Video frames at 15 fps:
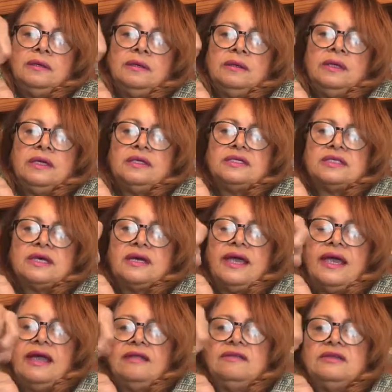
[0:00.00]
Yes, I
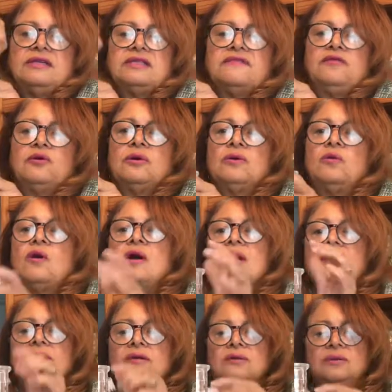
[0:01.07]
had this for a
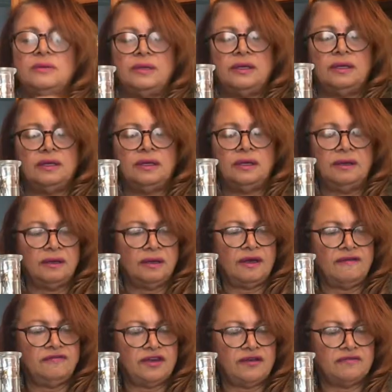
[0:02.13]
while, and
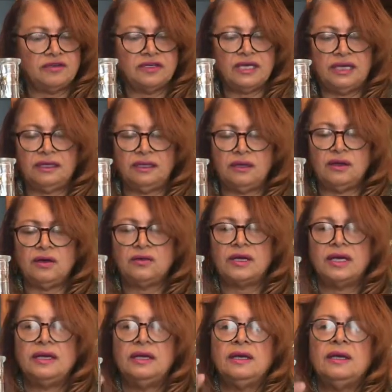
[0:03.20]
I've never taken it out.
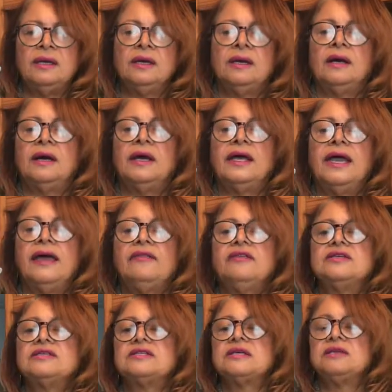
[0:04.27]
I had
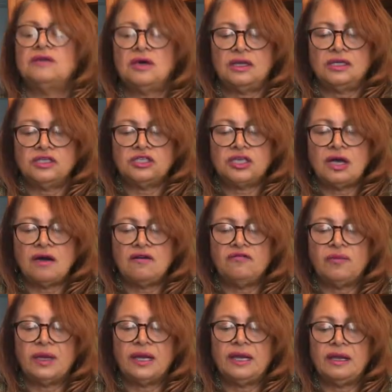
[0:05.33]
this sitting on a shelf,
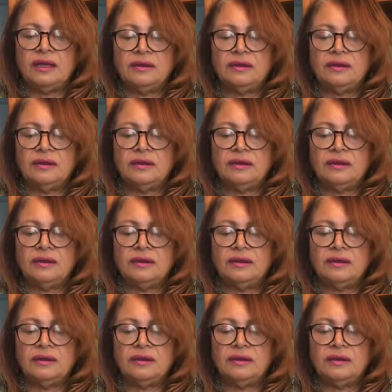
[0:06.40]
but I